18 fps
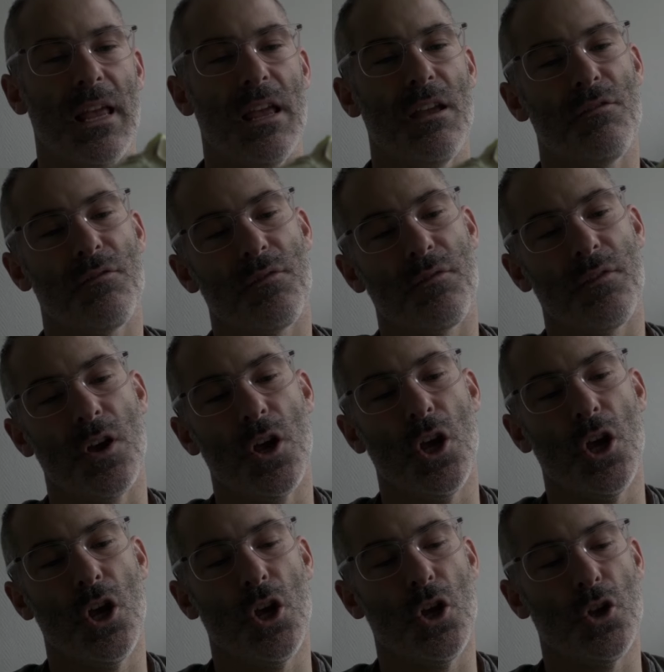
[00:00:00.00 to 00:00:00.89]
If
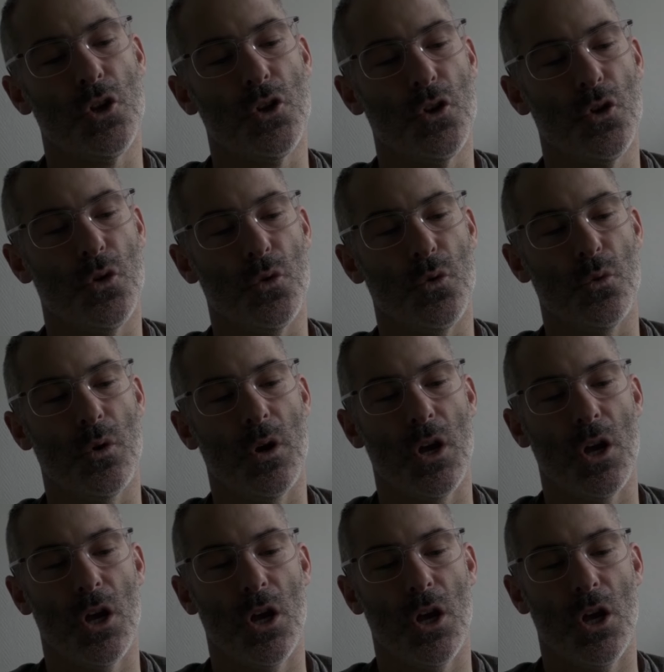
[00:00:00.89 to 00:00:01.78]
you
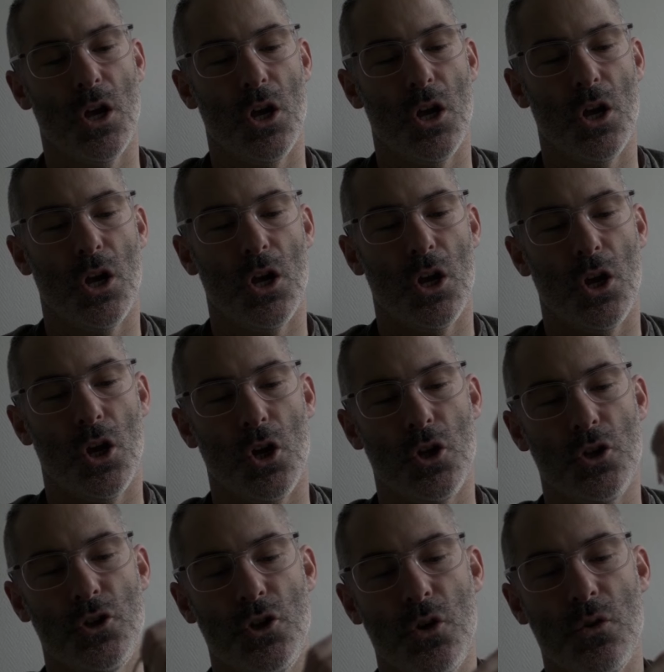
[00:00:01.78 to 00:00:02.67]

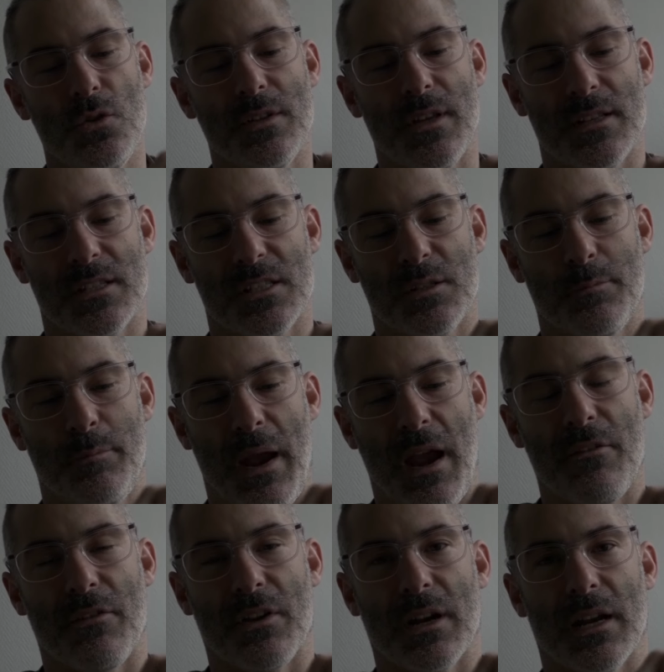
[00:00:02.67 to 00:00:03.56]
use it
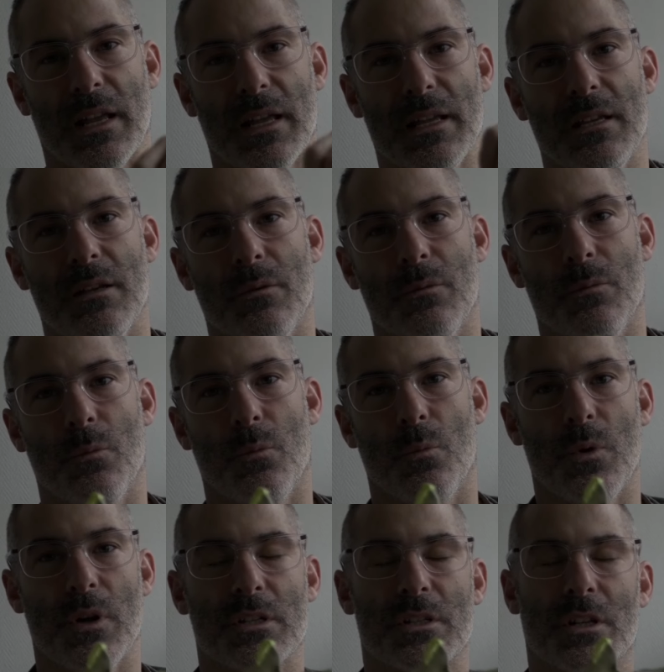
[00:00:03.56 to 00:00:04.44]
sparingly,
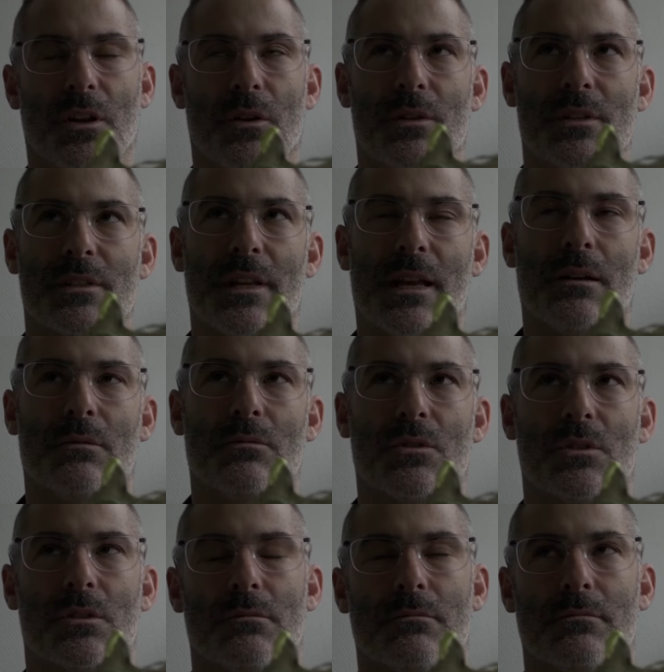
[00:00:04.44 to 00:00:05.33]
which I know
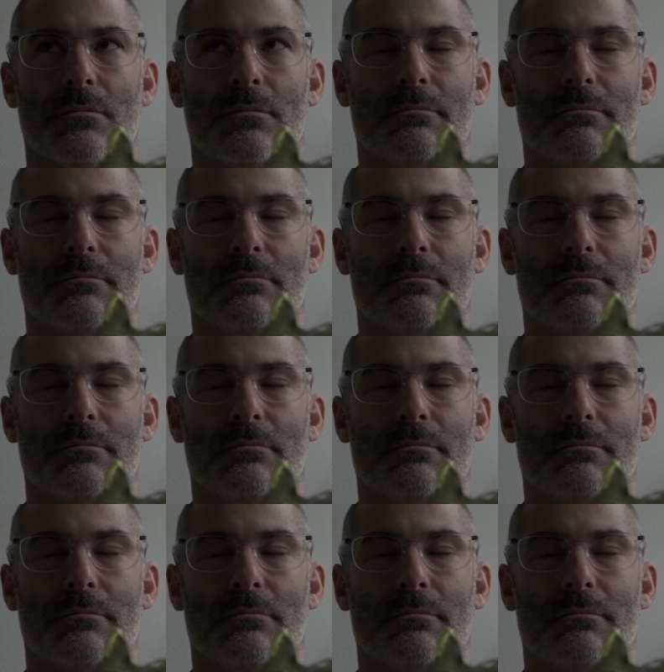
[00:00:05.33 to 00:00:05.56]
sounds